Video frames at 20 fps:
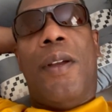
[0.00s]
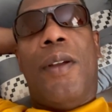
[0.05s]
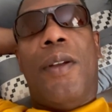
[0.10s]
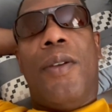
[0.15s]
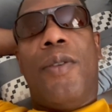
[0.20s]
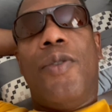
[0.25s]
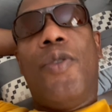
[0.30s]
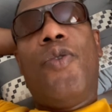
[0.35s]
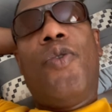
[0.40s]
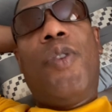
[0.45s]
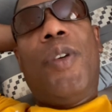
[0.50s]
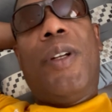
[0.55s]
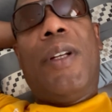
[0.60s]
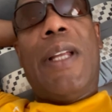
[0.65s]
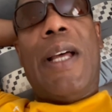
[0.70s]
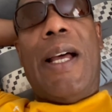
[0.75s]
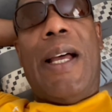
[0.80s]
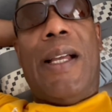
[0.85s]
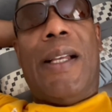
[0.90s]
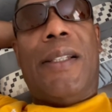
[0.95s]
you
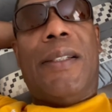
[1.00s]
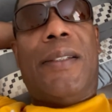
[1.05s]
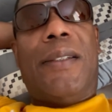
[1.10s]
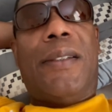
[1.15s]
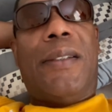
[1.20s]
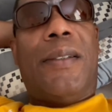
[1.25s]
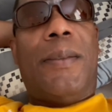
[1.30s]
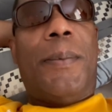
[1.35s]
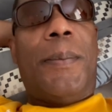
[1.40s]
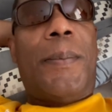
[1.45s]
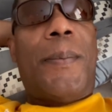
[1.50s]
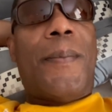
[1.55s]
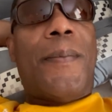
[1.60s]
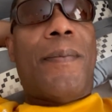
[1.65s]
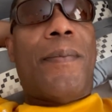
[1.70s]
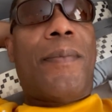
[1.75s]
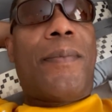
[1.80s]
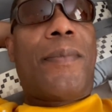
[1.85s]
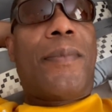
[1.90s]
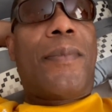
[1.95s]
realize
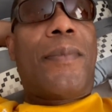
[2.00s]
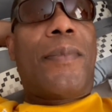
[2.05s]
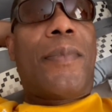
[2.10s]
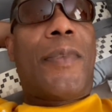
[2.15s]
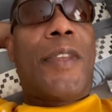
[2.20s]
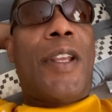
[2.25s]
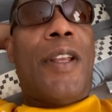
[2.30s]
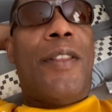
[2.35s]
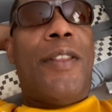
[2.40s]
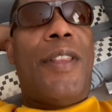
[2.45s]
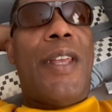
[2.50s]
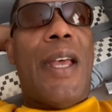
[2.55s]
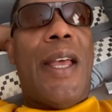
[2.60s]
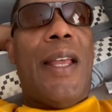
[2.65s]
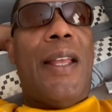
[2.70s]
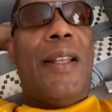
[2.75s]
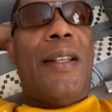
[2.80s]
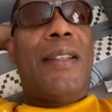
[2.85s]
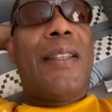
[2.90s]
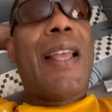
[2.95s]

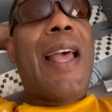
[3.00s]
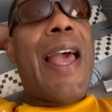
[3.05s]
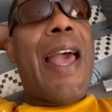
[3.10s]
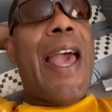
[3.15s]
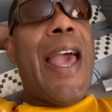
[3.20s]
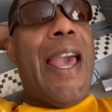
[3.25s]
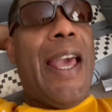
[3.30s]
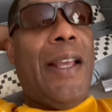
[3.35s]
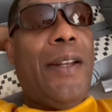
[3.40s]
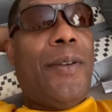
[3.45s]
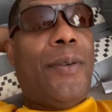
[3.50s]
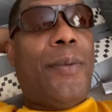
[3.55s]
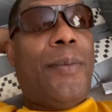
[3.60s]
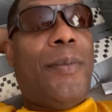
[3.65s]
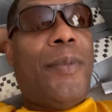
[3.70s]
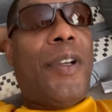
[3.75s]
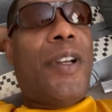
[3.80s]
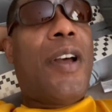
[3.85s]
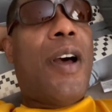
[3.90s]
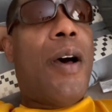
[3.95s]
that the
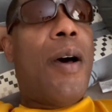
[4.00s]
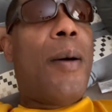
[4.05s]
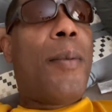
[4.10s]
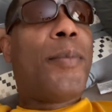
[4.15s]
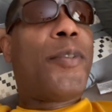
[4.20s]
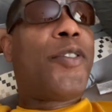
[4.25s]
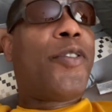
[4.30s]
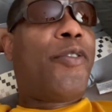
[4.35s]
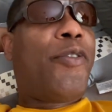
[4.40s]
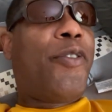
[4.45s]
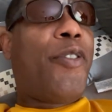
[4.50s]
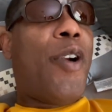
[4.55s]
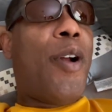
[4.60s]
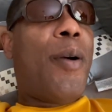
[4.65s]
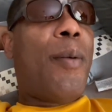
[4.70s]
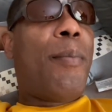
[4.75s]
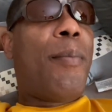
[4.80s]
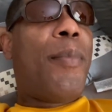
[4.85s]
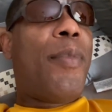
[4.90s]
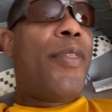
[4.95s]
atom comes
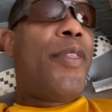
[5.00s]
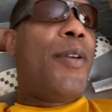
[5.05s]
from the